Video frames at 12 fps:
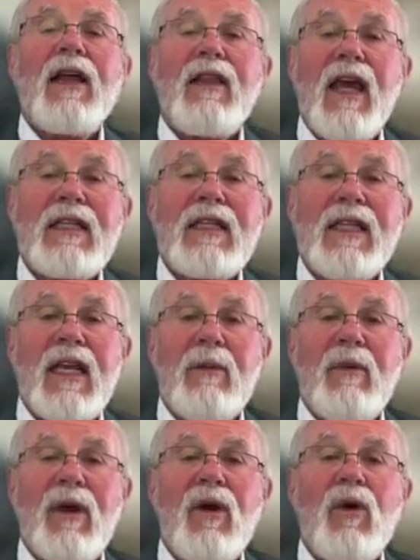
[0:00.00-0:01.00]
they said to
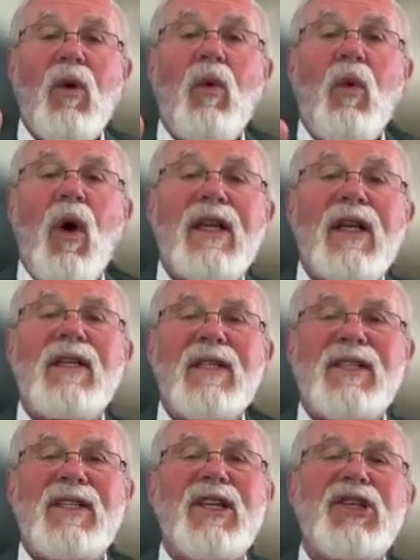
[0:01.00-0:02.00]
me, "What
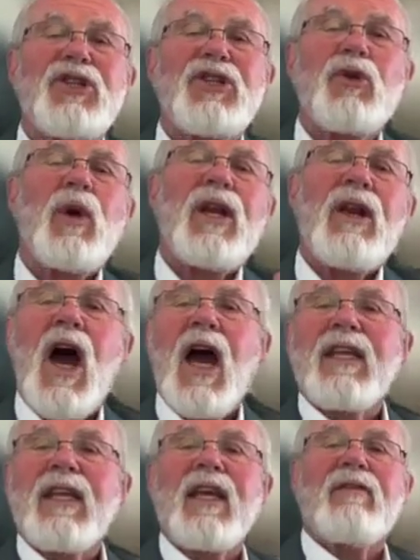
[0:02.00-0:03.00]
disease should we
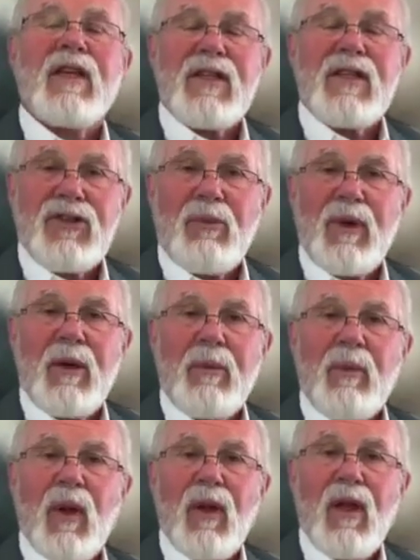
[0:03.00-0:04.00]
not give this to
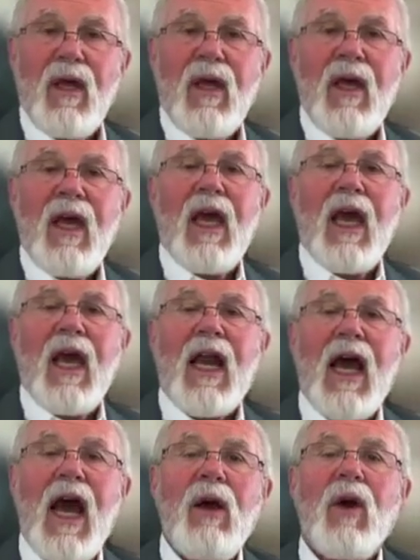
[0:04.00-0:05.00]
people?" And
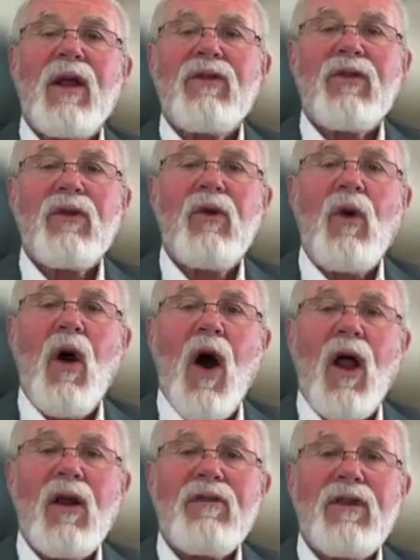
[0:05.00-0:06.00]
I went through
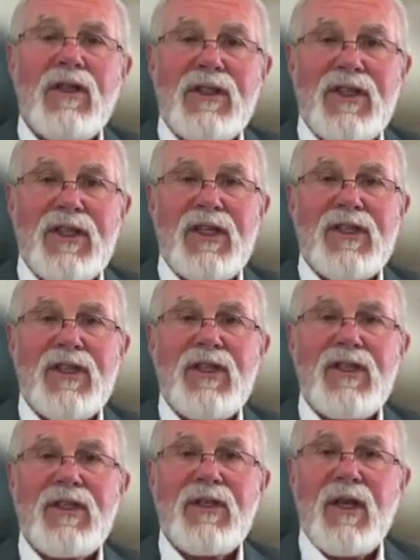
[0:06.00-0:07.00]
all of the
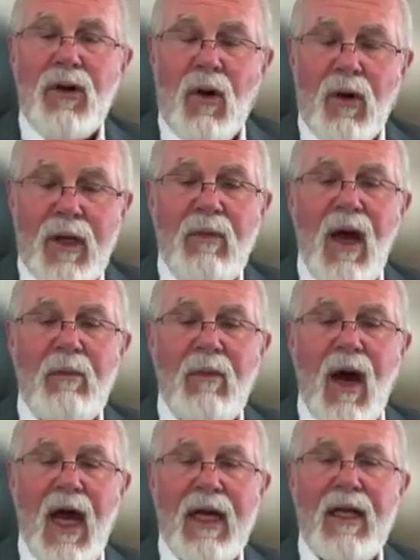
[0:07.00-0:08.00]
diseases, in my
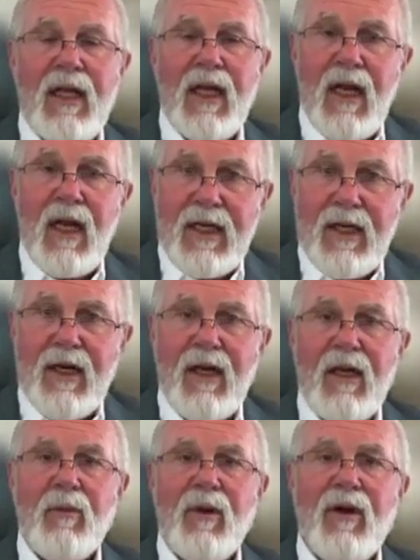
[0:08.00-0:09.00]
mind, and then I did a
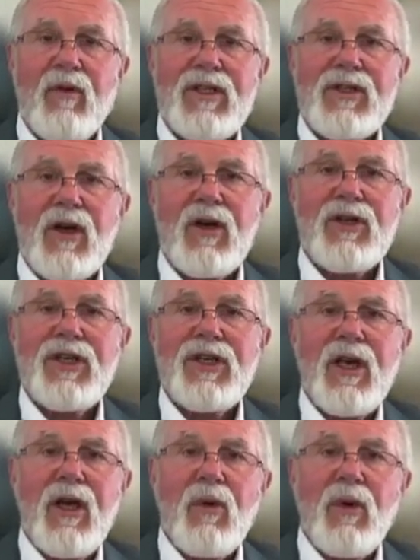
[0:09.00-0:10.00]
little bit of research
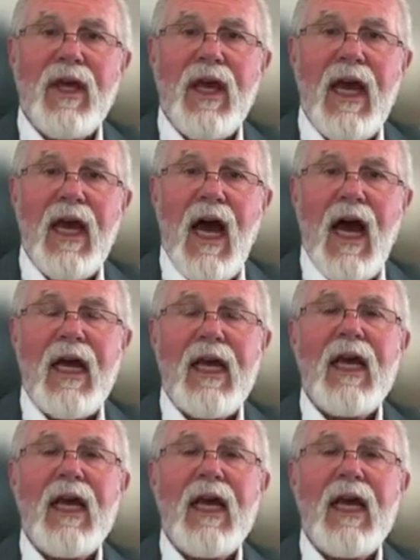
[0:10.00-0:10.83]
with AI,